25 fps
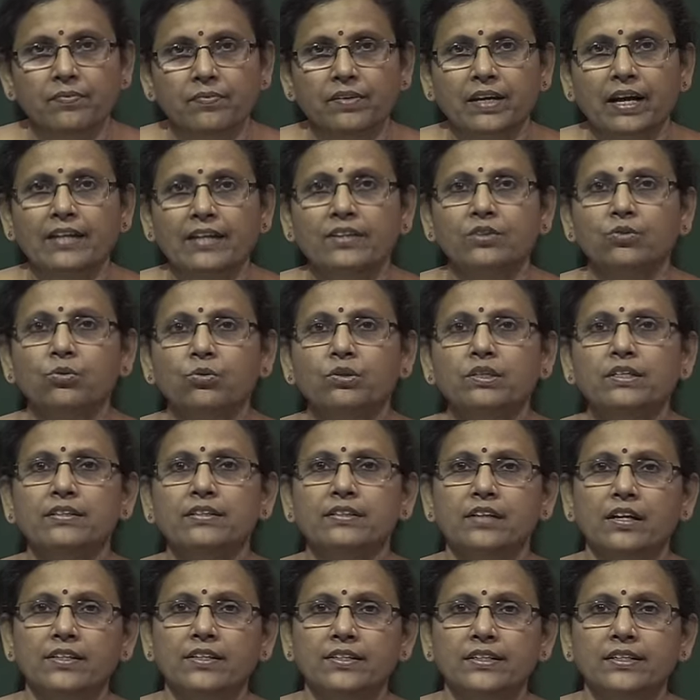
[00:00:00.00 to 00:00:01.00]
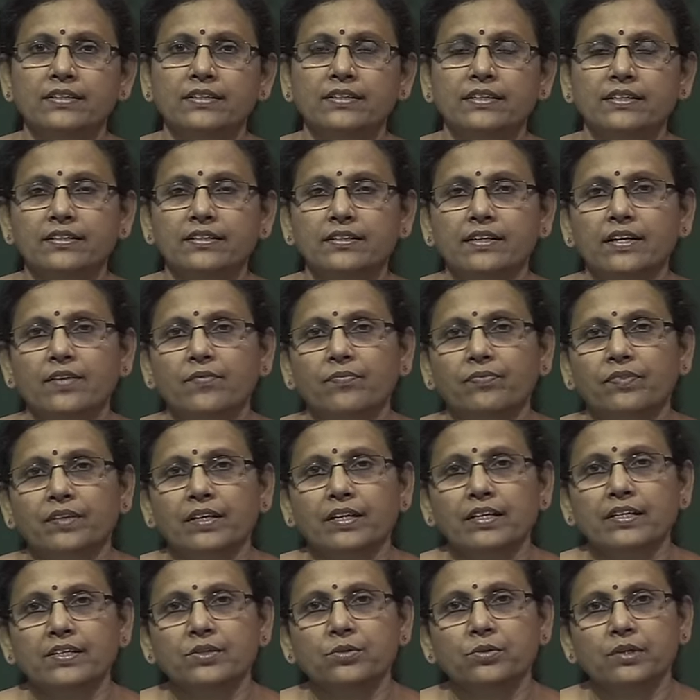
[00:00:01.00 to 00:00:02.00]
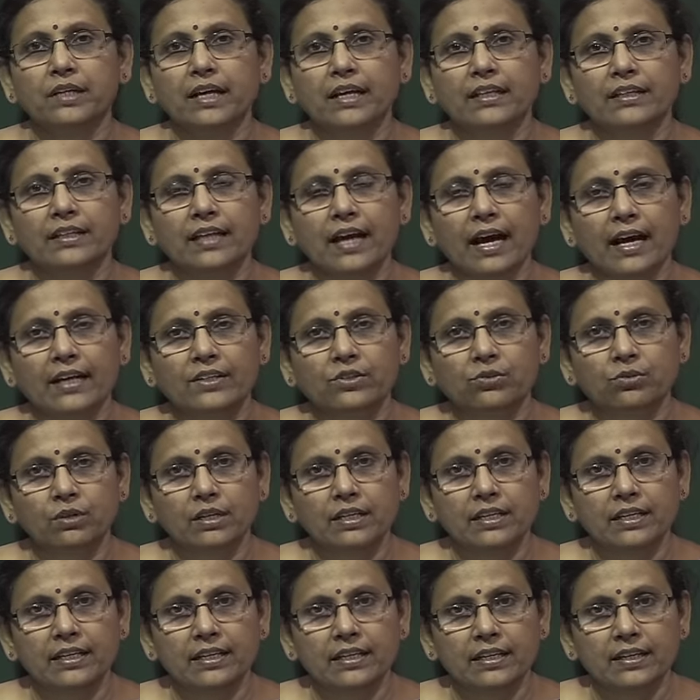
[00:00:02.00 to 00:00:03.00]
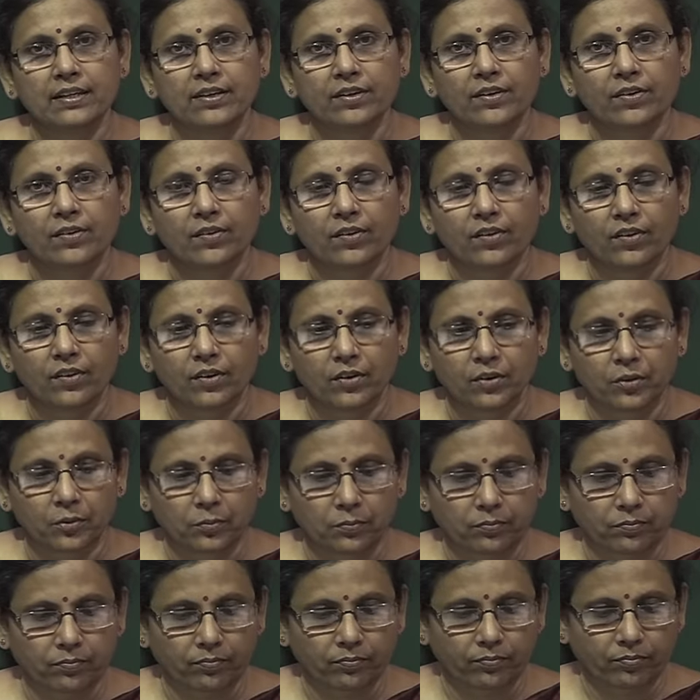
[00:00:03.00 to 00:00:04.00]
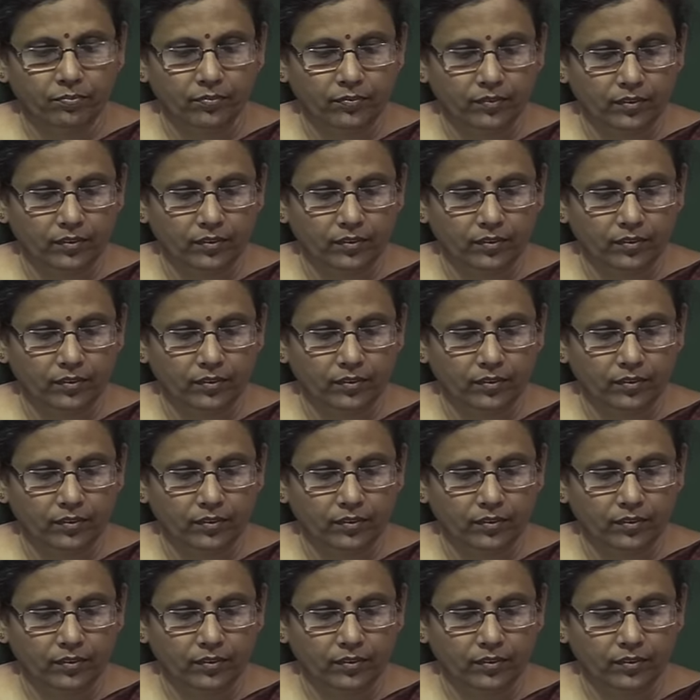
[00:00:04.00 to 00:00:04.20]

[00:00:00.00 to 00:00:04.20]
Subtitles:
and through these search engines you can actually find